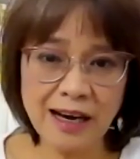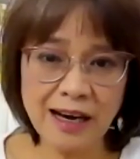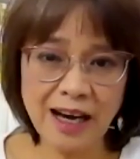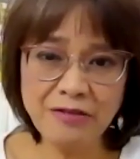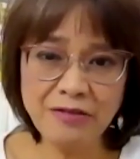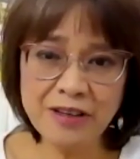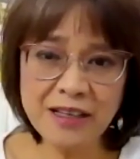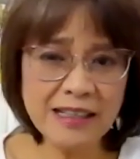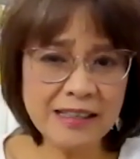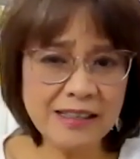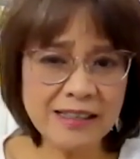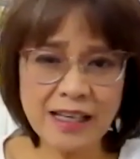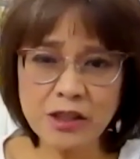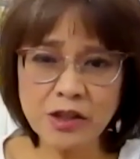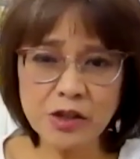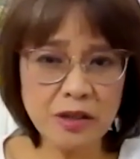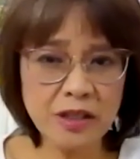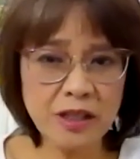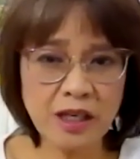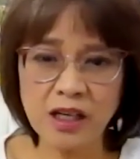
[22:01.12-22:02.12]
I think it's
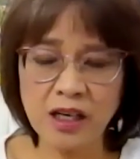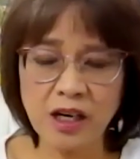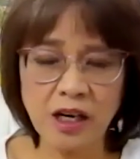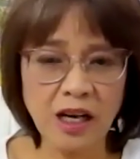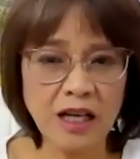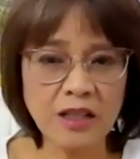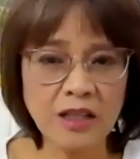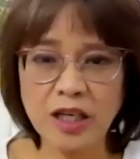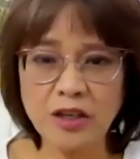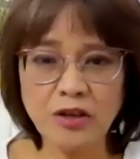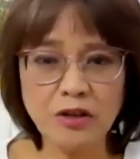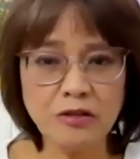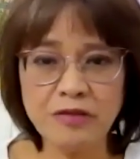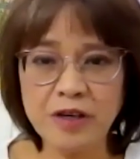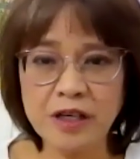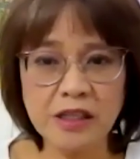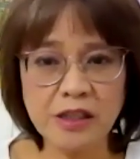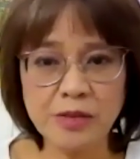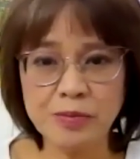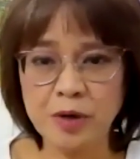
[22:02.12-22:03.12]
actually a collage. I don't
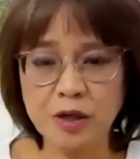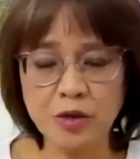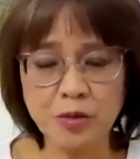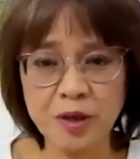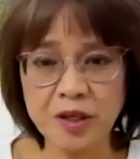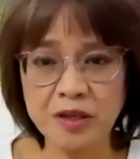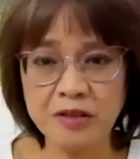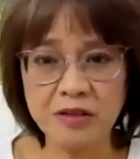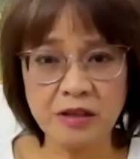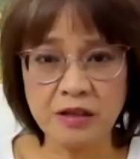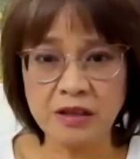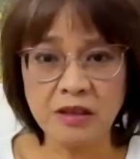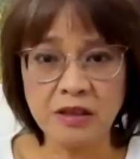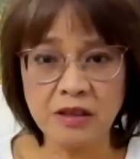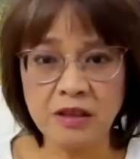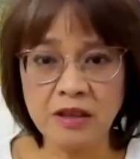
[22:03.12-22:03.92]
think it's brush painting.